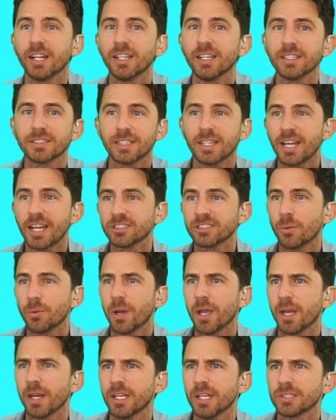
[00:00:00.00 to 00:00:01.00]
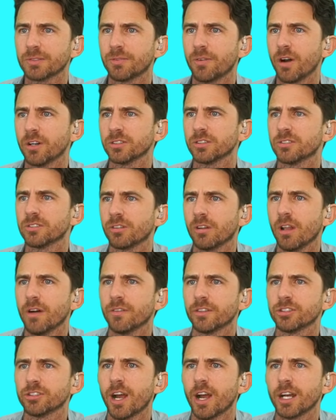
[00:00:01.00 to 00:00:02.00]
Listen, that's the way it is, folks. It's the law
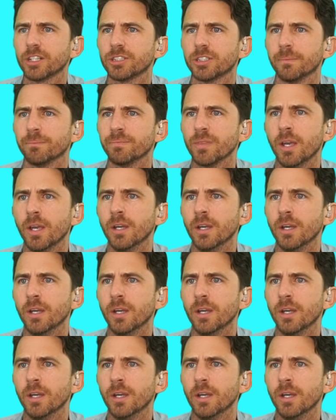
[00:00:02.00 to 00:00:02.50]
of attraction.